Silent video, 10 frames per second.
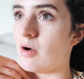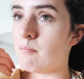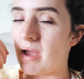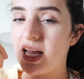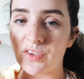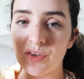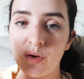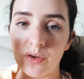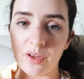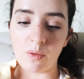make
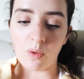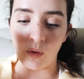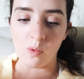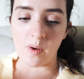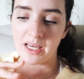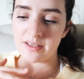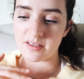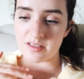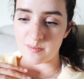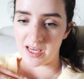sure that you
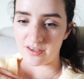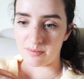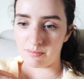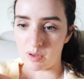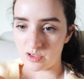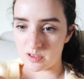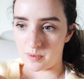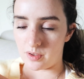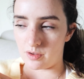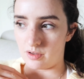always speak to
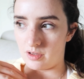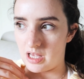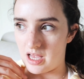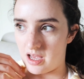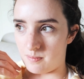multiple